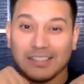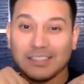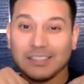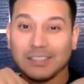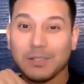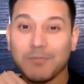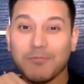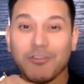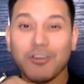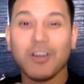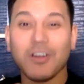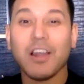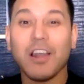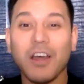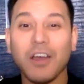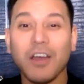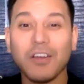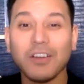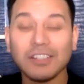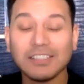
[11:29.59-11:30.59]
She brought
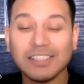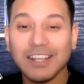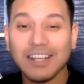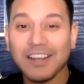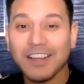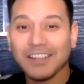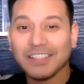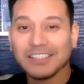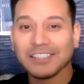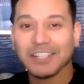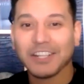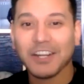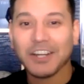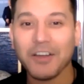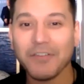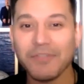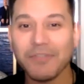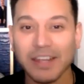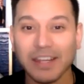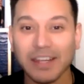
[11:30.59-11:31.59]
loads and loads of
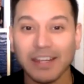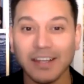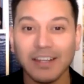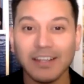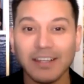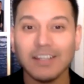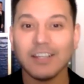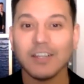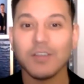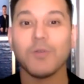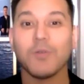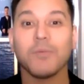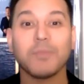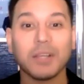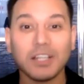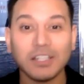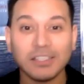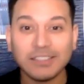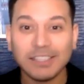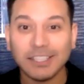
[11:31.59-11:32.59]
coffee
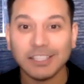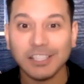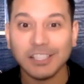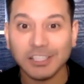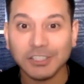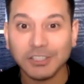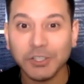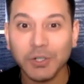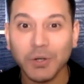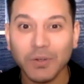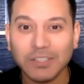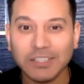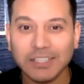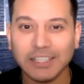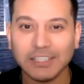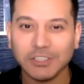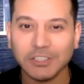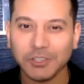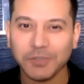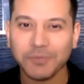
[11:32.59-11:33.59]
because there's a
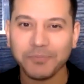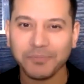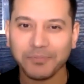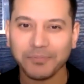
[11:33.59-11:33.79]
shortage.